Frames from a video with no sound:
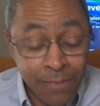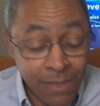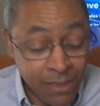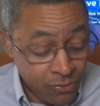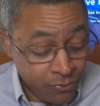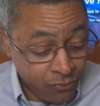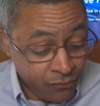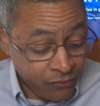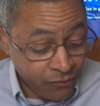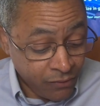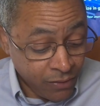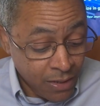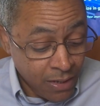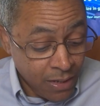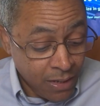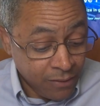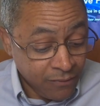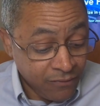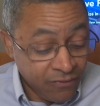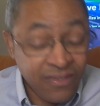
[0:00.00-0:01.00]
meals,
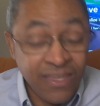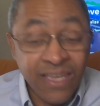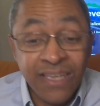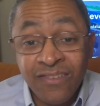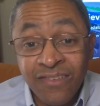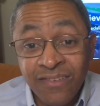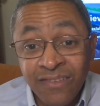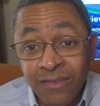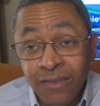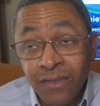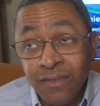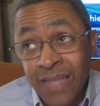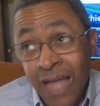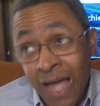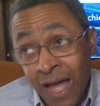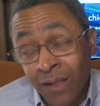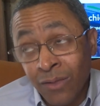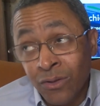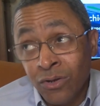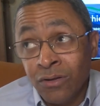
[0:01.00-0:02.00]

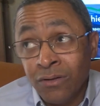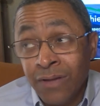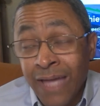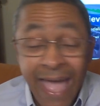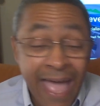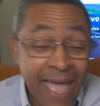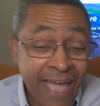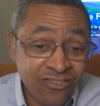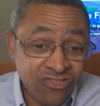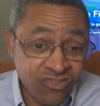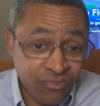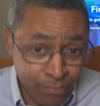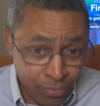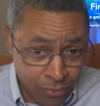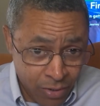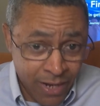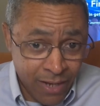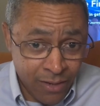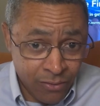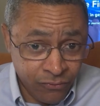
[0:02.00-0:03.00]
$6 hash
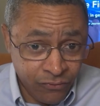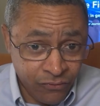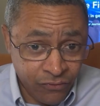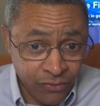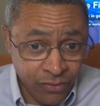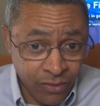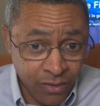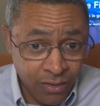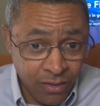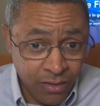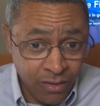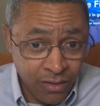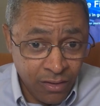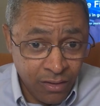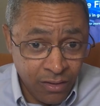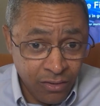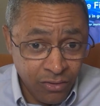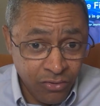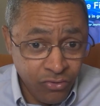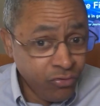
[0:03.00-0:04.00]
browns.
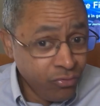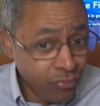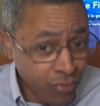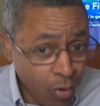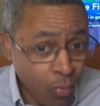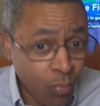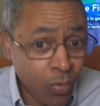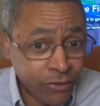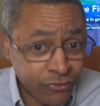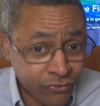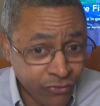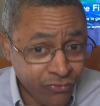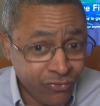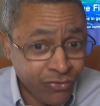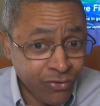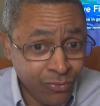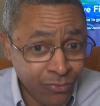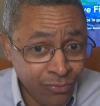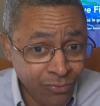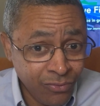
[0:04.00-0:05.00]
You know what to
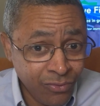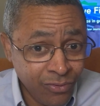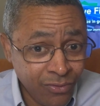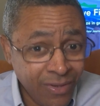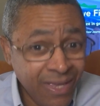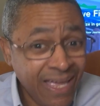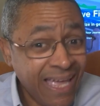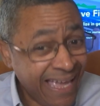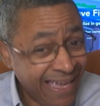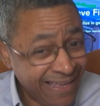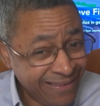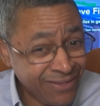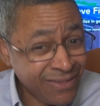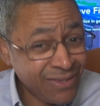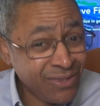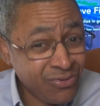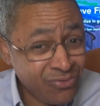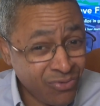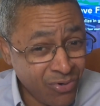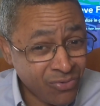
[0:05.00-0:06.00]
do. Head to
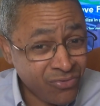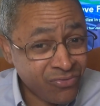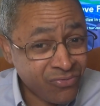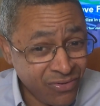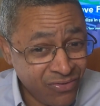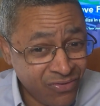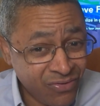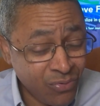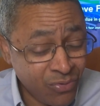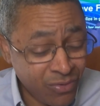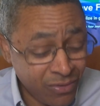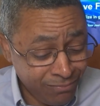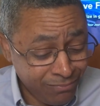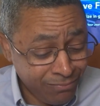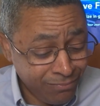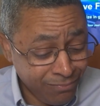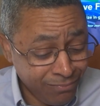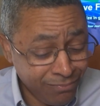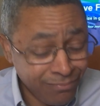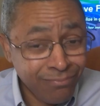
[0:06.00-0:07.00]
the grocery store and
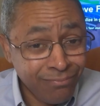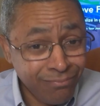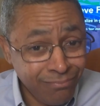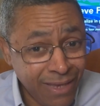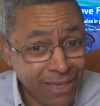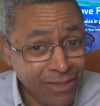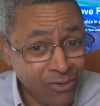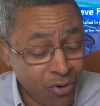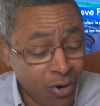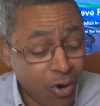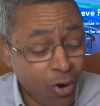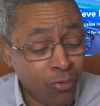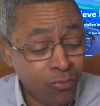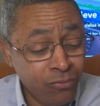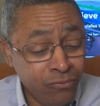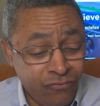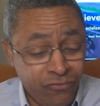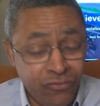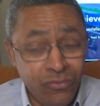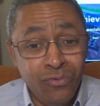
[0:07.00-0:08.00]
make your
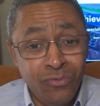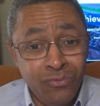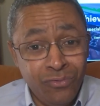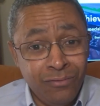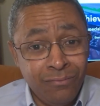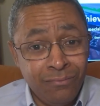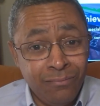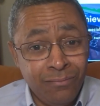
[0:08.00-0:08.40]
own food.